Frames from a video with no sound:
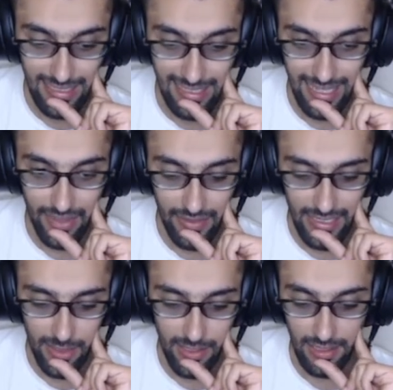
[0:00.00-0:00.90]
And then
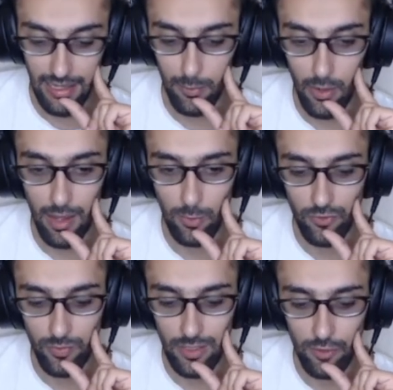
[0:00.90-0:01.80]
I moved
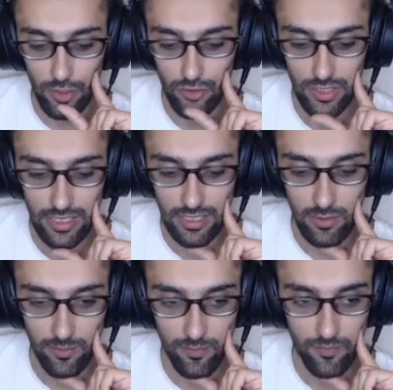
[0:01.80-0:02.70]
my rook to
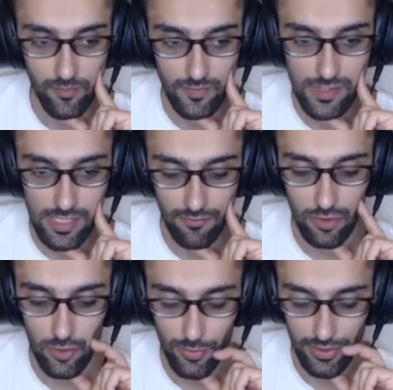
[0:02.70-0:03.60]
e7
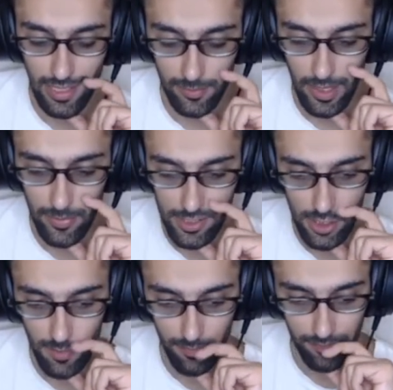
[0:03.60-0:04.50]
to protect my
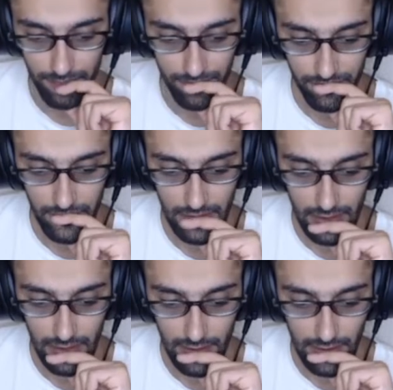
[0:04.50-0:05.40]
bishop.
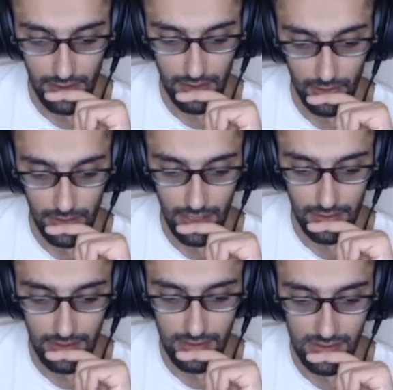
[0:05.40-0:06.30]
Okay, and
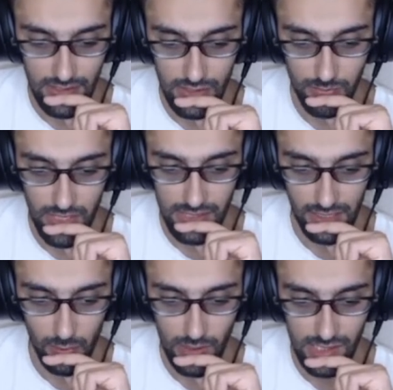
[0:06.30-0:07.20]
then this basically
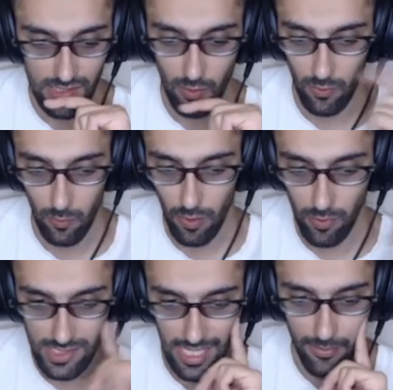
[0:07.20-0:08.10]
was what was
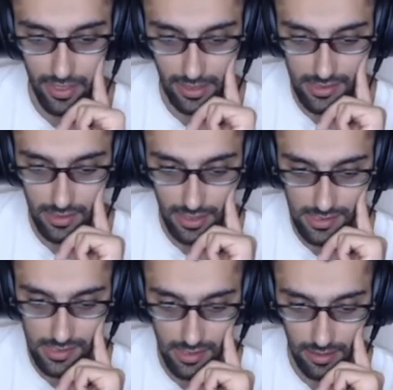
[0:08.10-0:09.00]
happening, as you can
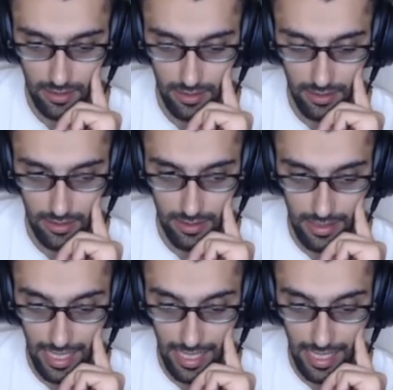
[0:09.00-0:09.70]
see. I